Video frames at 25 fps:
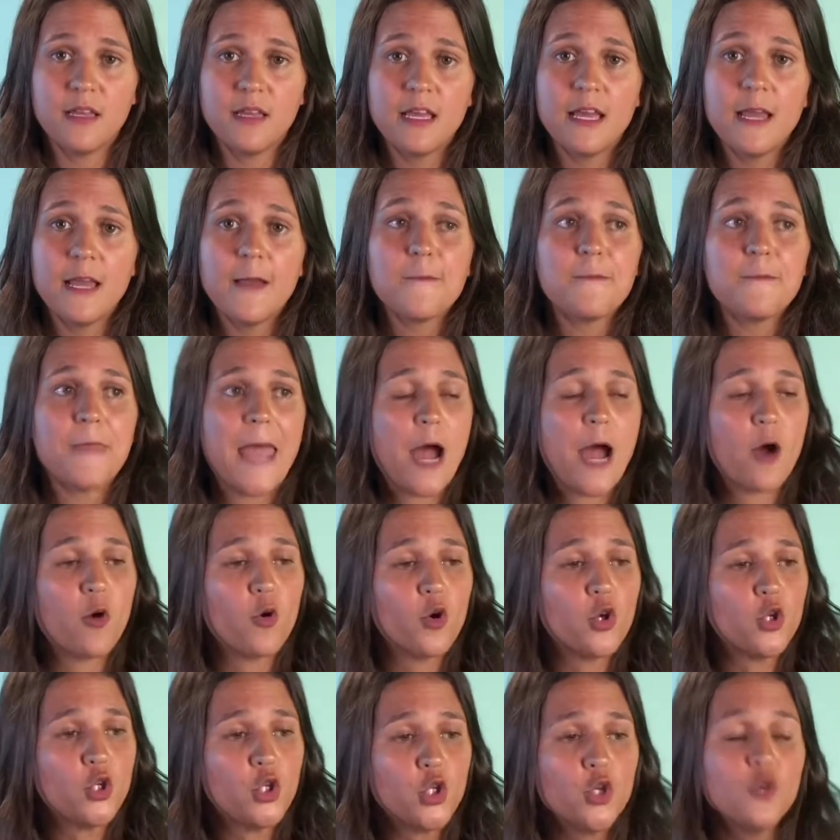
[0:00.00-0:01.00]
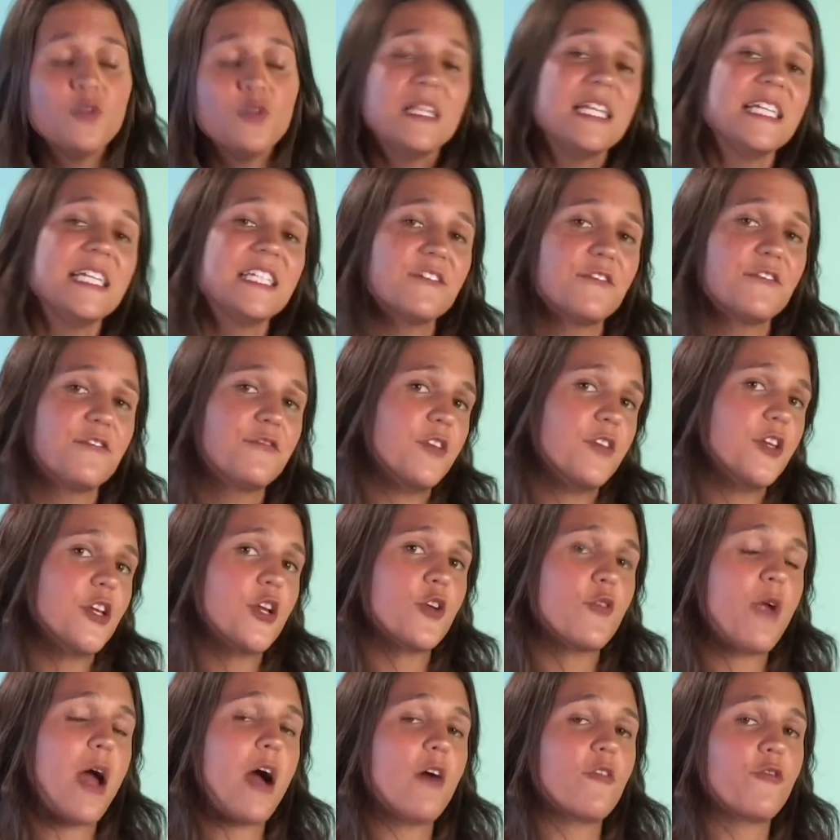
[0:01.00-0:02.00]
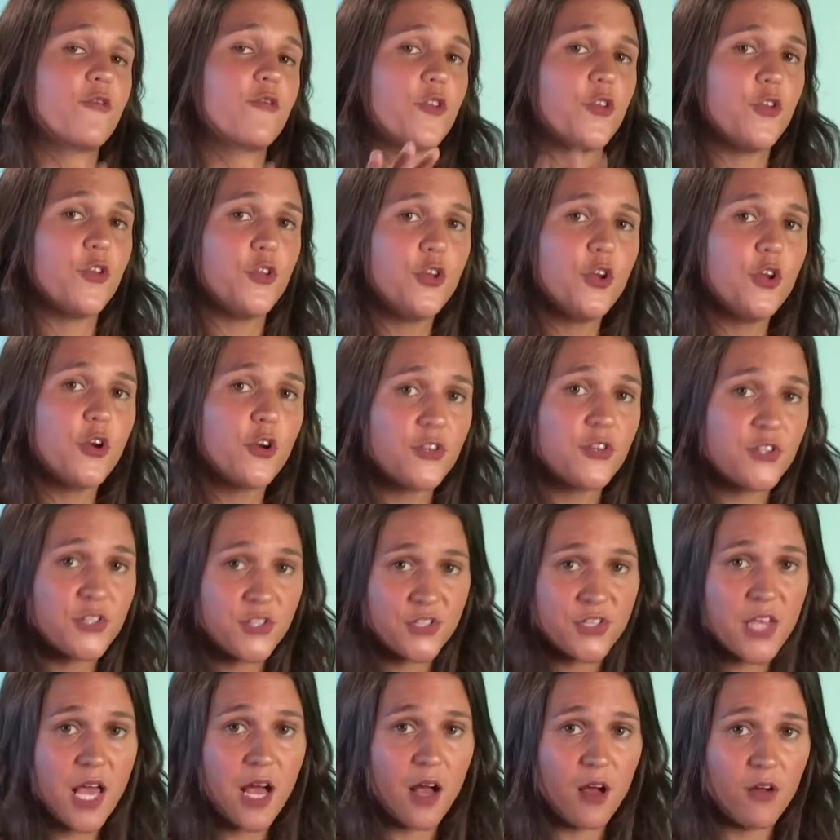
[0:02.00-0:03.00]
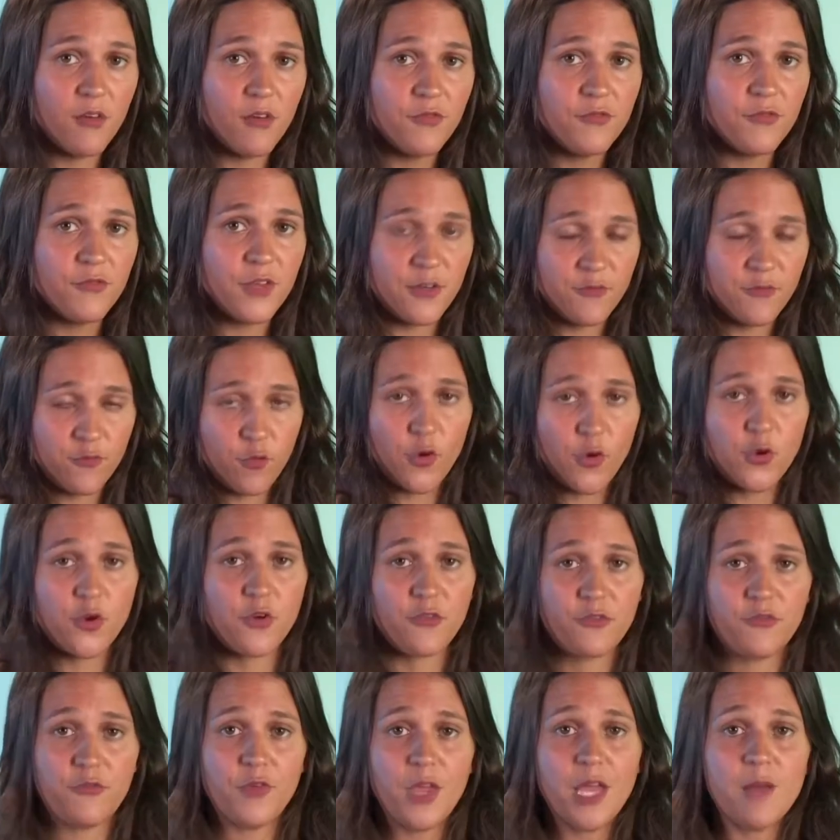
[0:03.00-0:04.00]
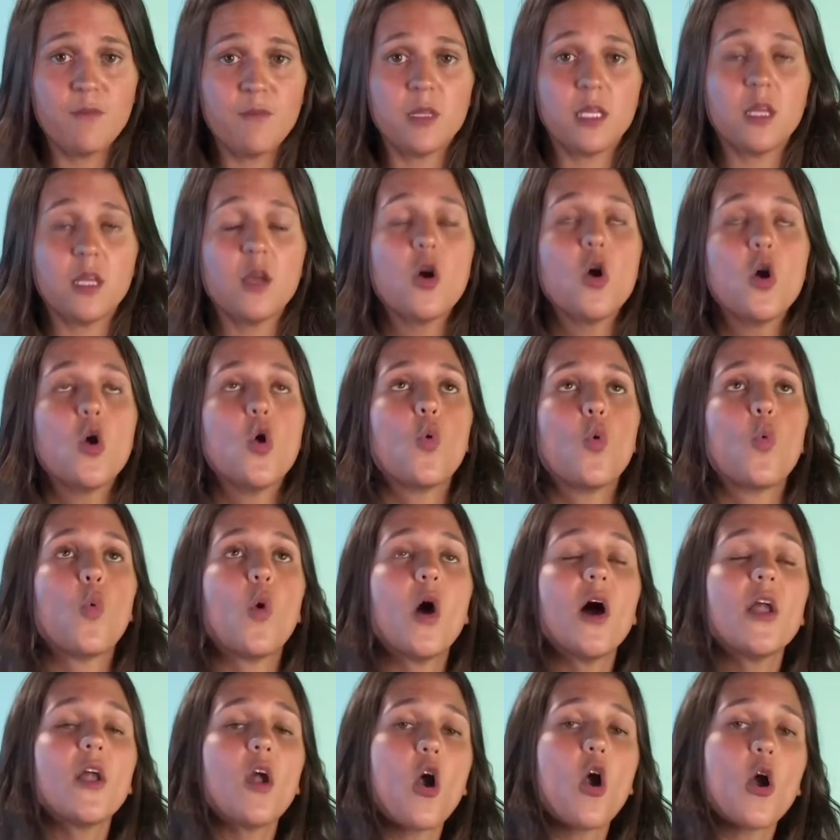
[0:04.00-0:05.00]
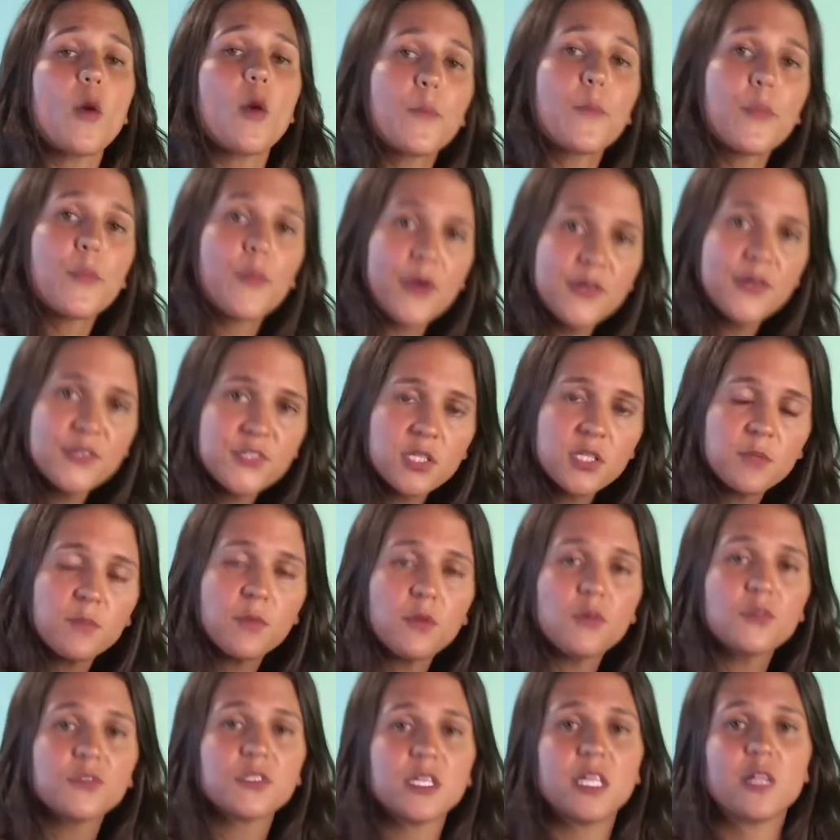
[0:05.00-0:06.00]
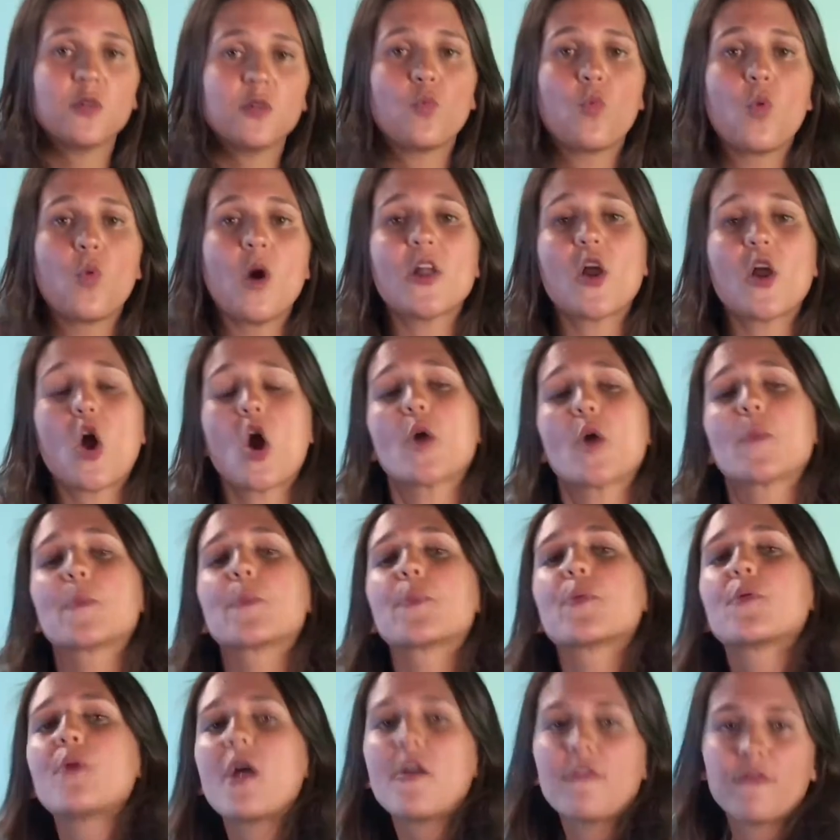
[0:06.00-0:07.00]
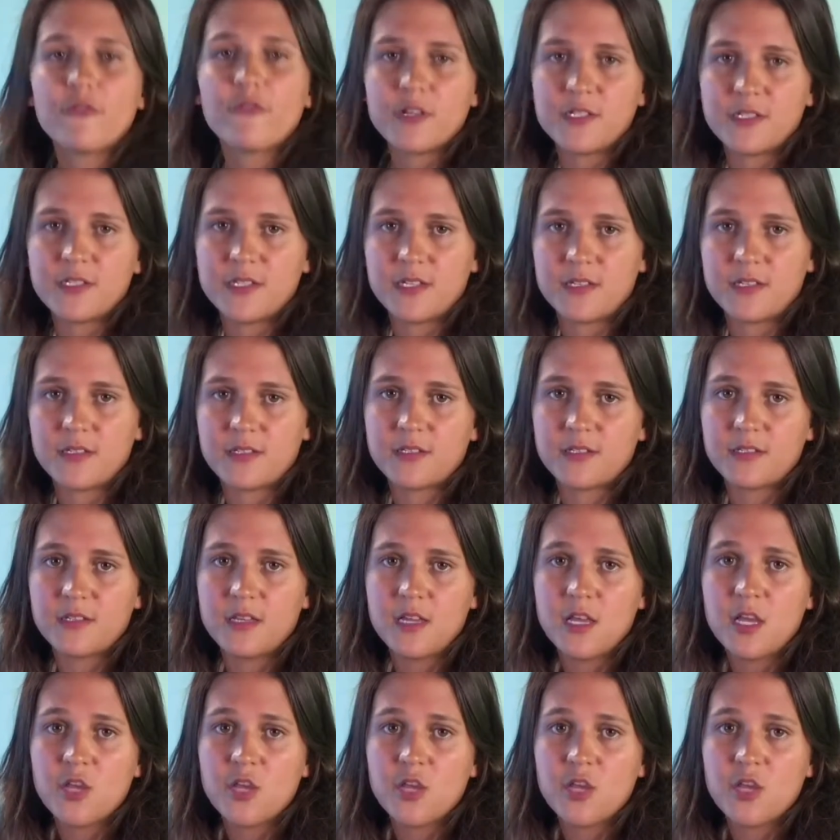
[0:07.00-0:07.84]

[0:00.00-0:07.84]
Now, you need to figure out for yourself and for your family what are principles and what are preferences.